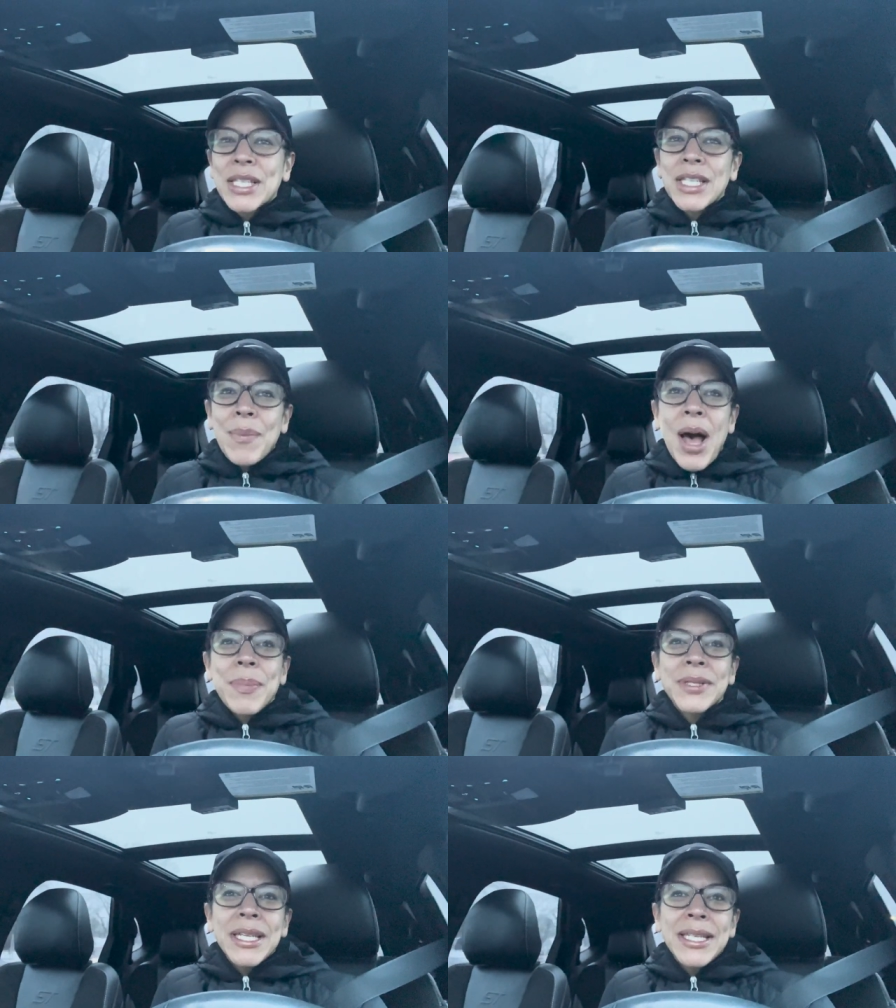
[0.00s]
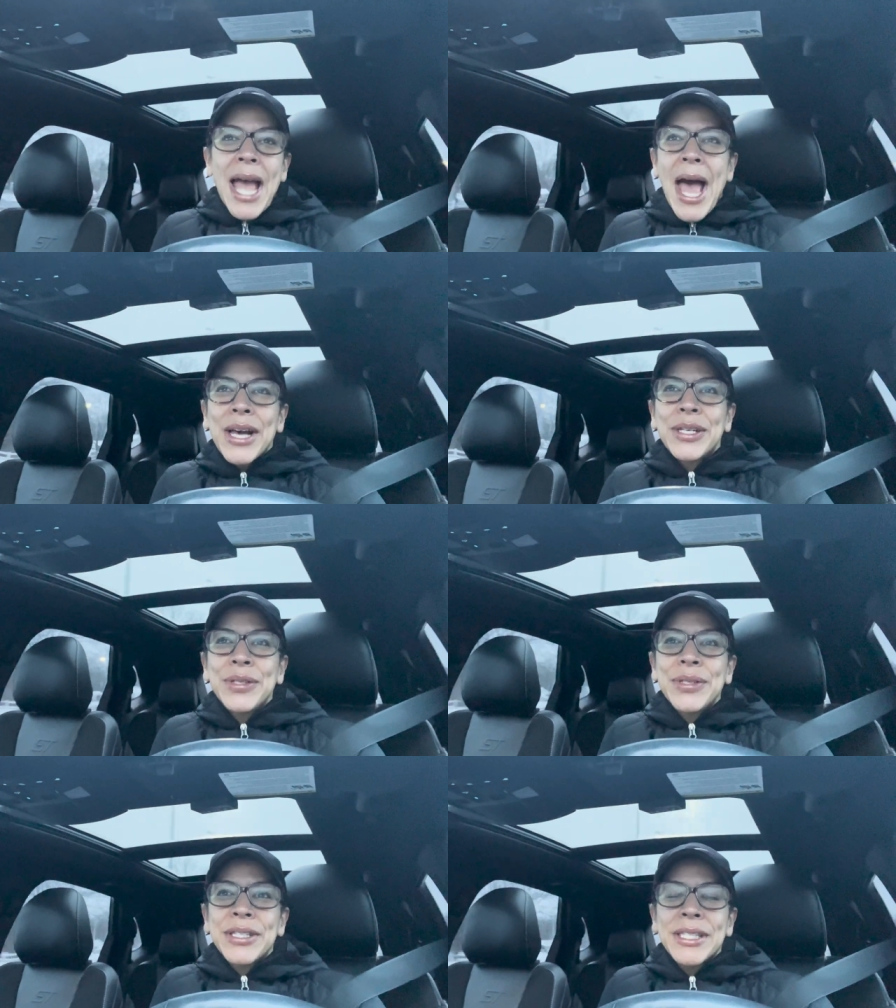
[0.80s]
some ups and
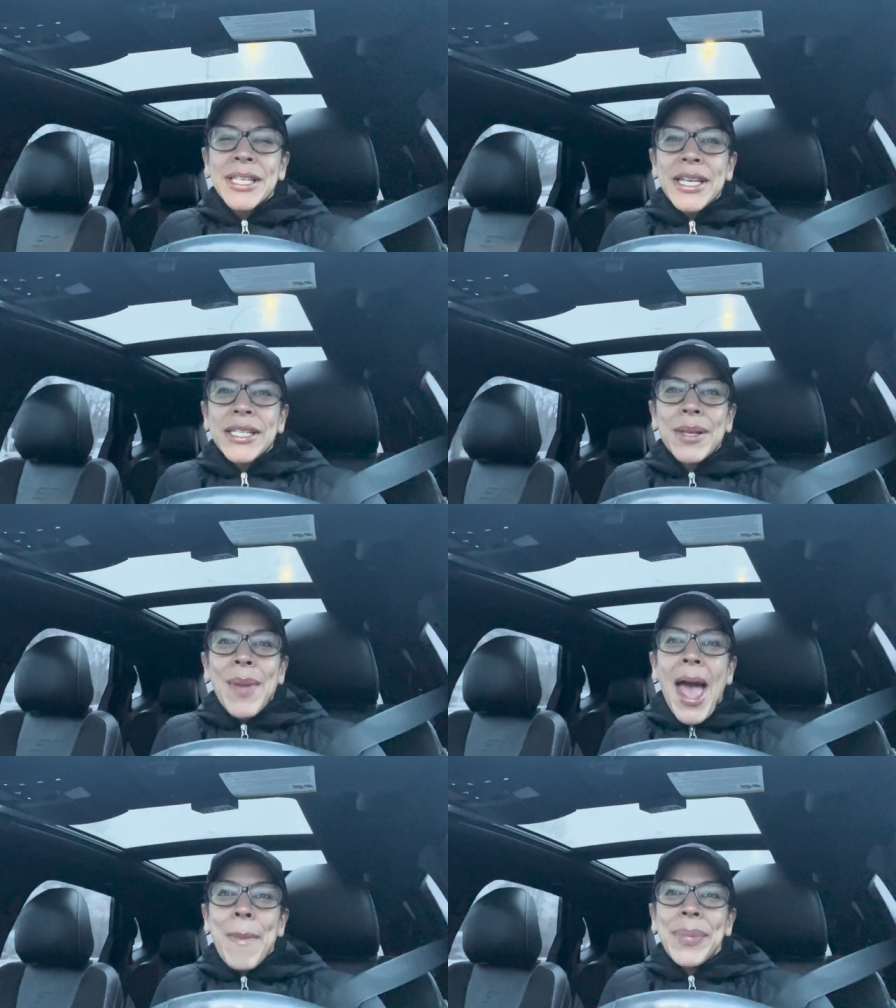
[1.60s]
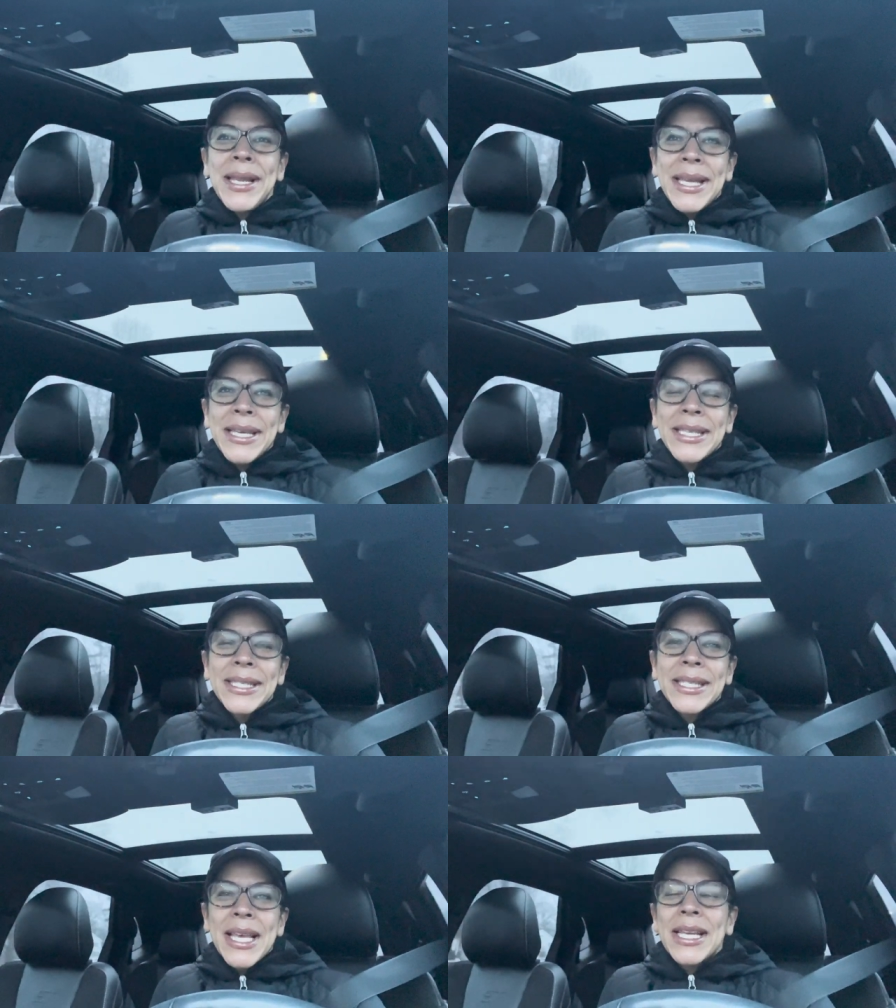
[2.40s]
downs, some
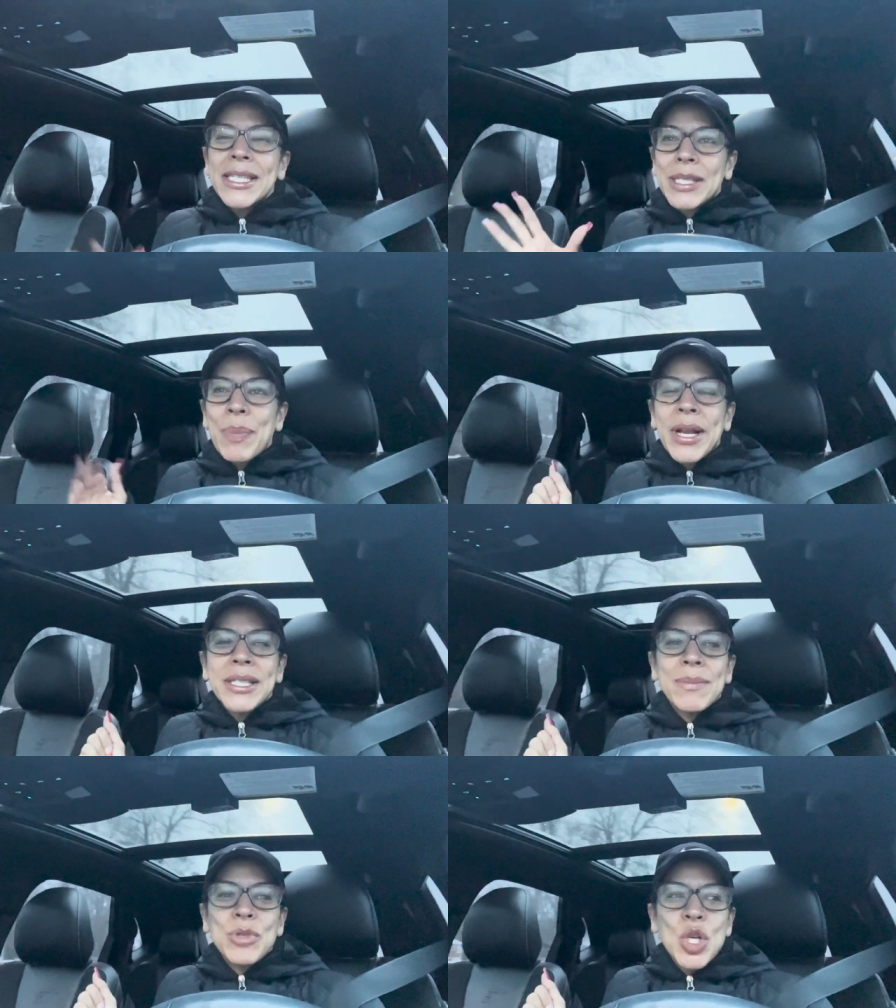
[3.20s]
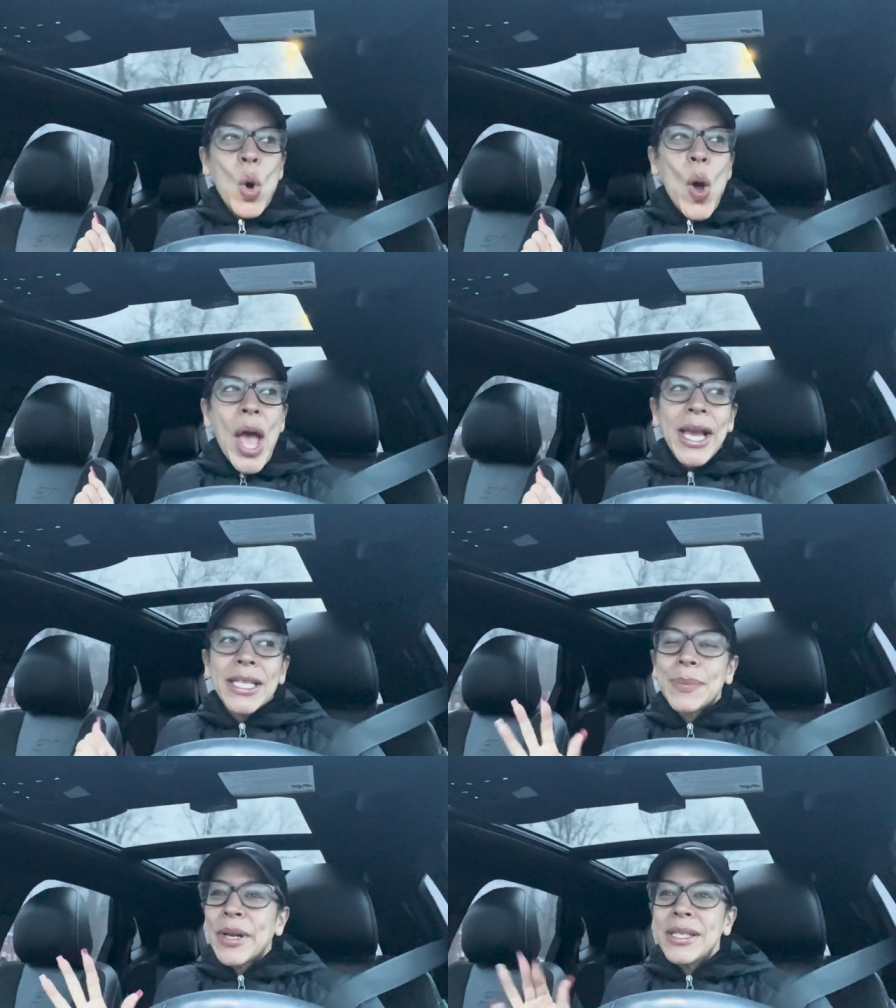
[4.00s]
happiness, spreading some joy,
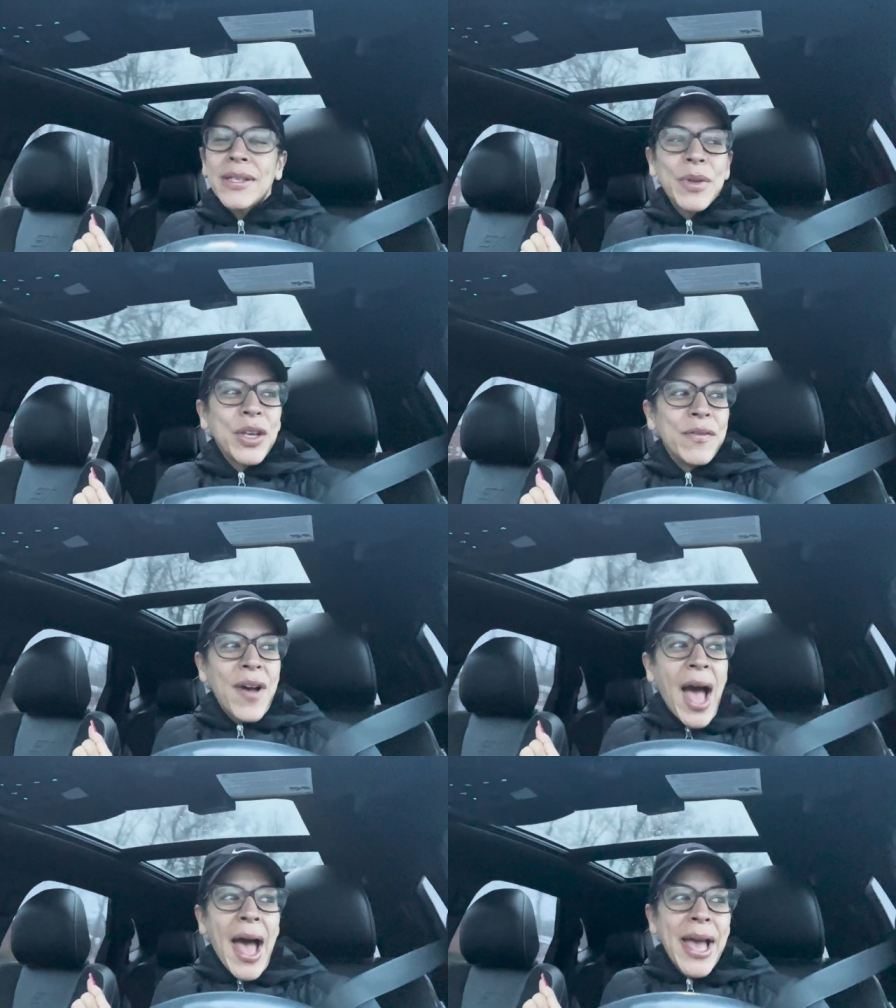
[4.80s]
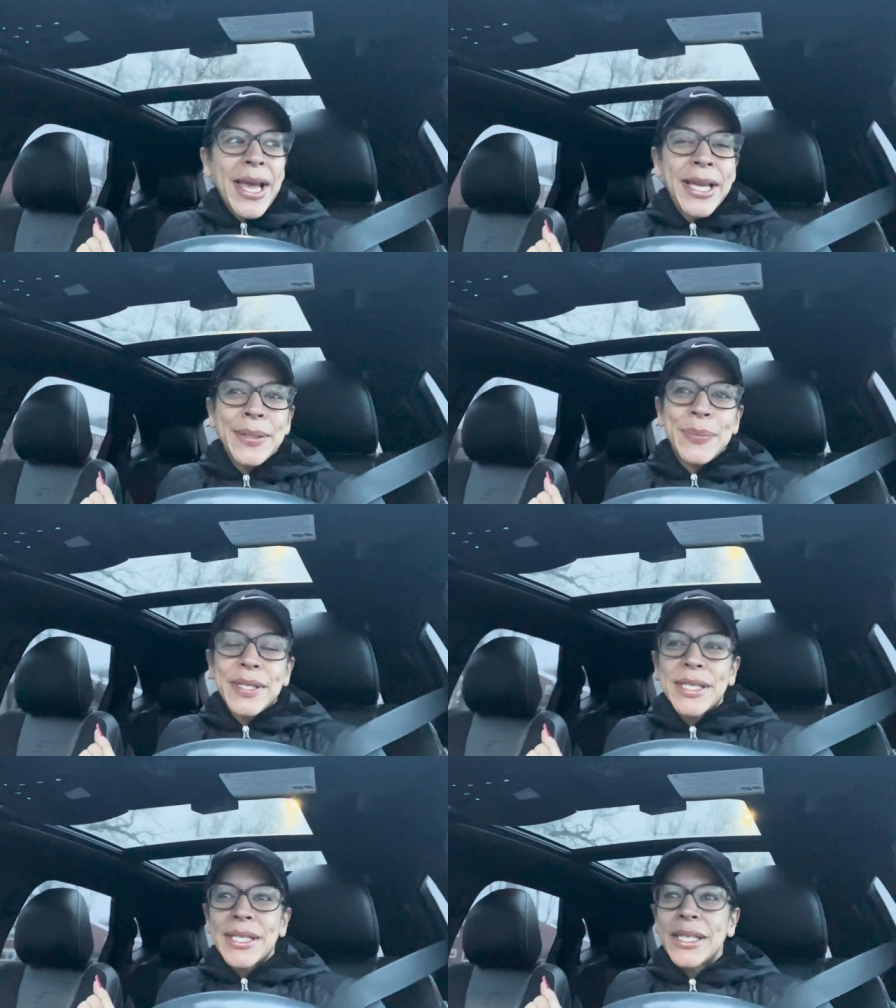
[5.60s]
spreading some good
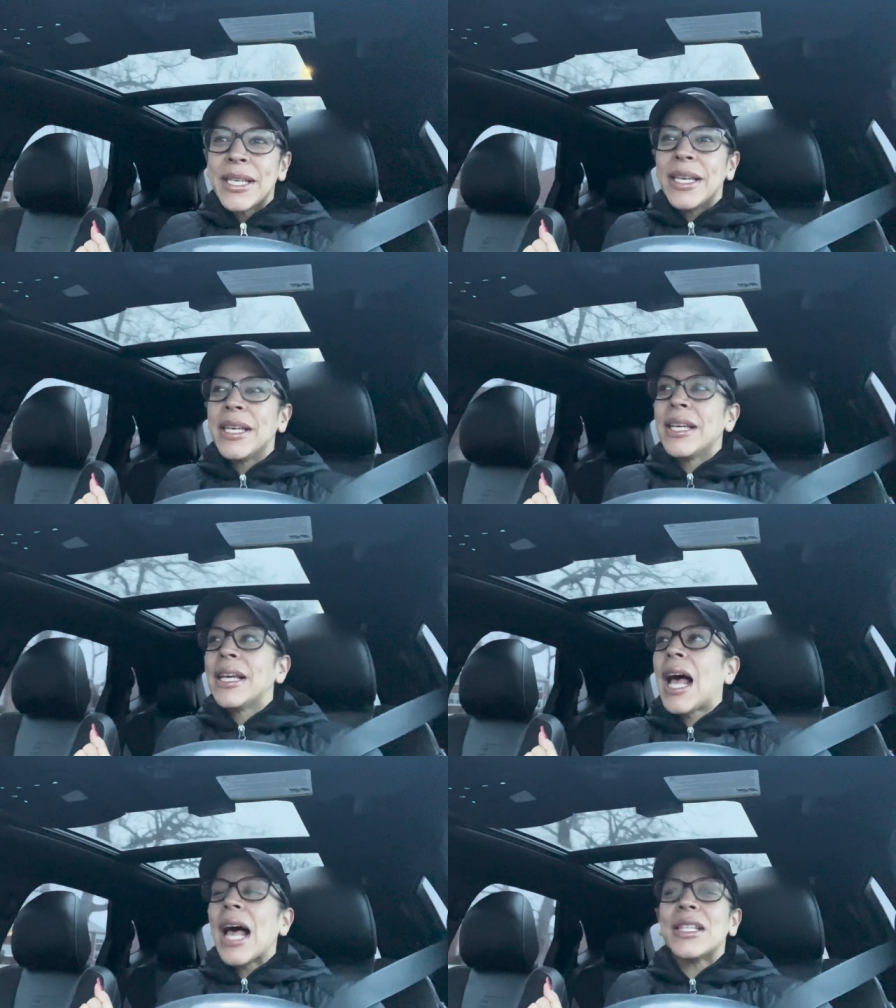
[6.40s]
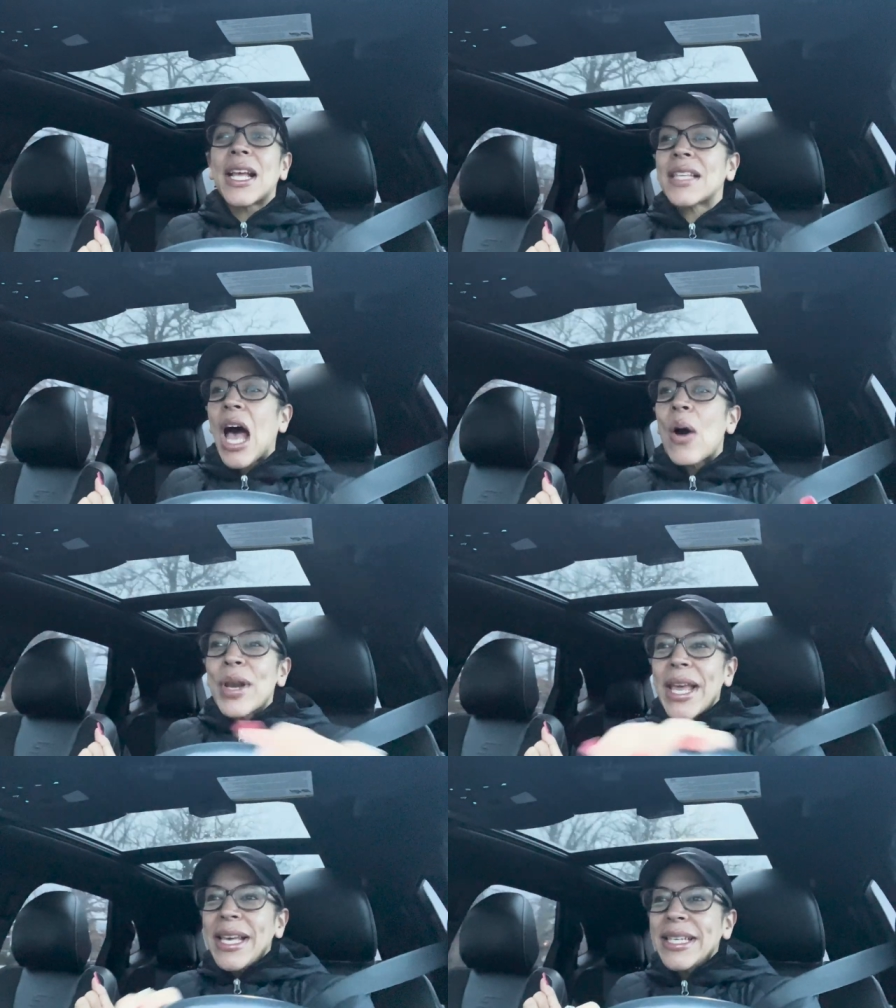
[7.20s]
vibes. That's how
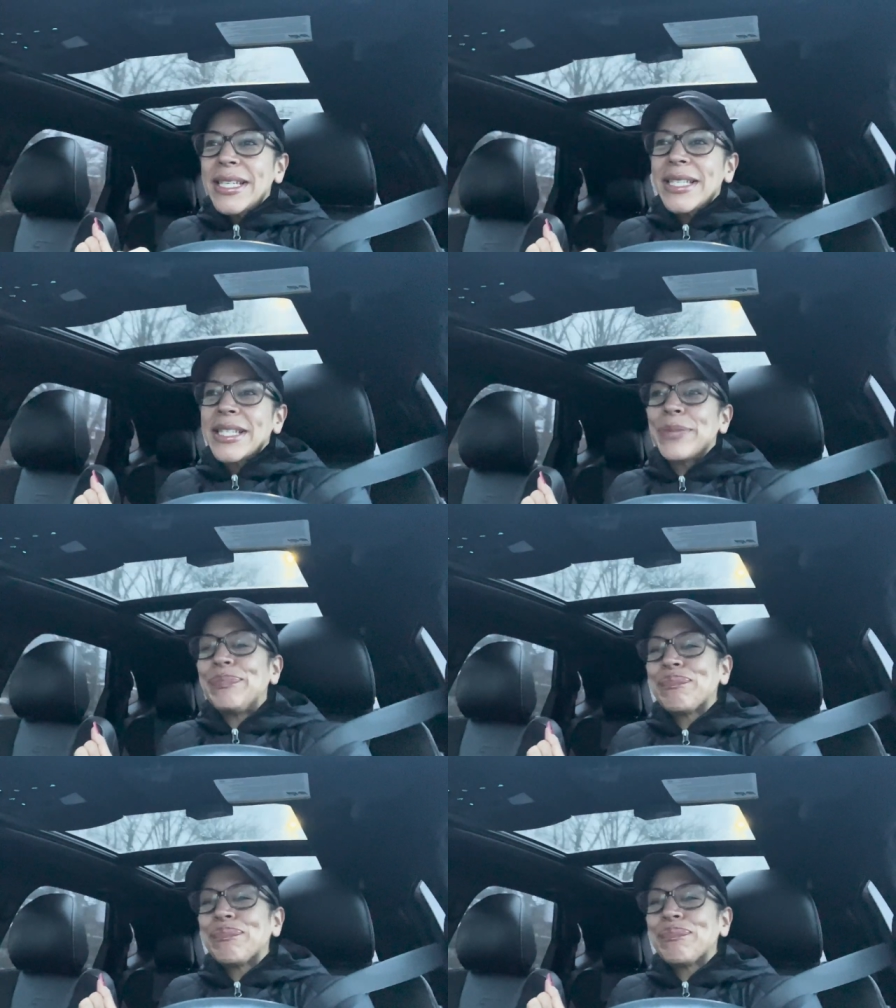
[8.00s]
it is.